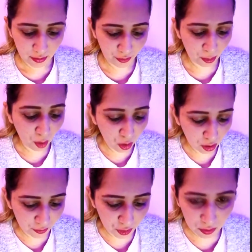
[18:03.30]
from
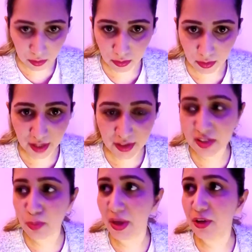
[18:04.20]
all of you, it
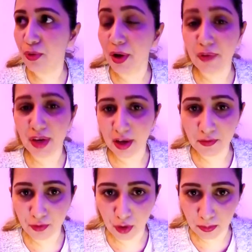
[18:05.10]
doesn't matter where we
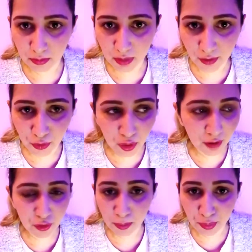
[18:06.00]
came from, if you are
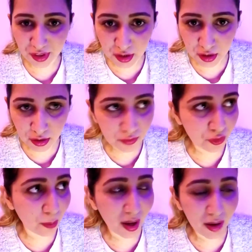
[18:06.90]
from Britain,
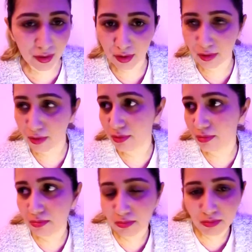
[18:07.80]
from
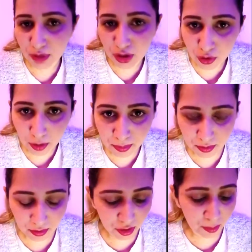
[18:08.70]
Europe,
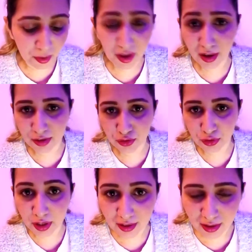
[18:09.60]
European
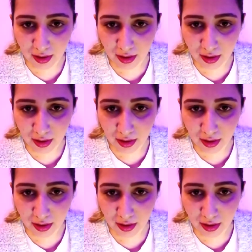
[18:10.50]
country,